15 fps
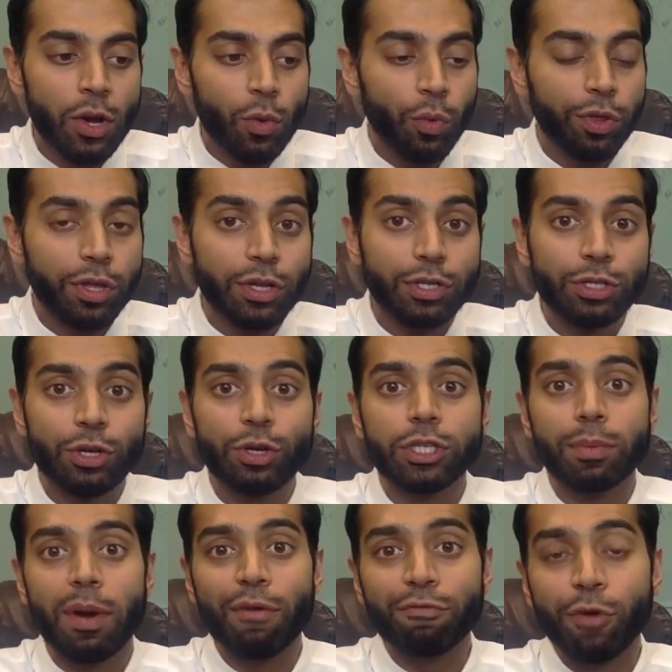with concerns
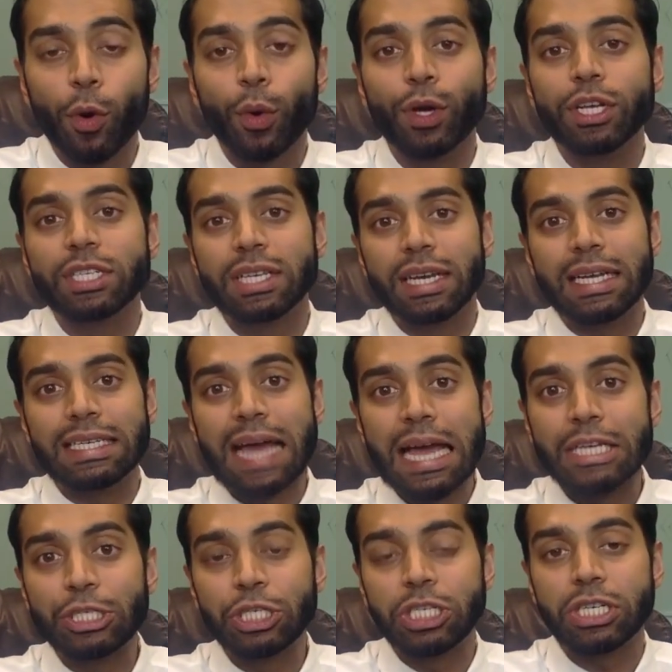about focus and
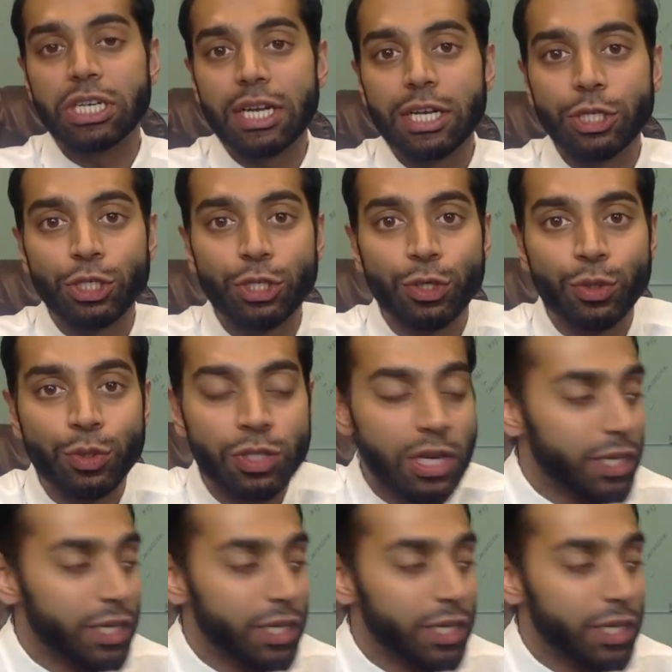attention issues.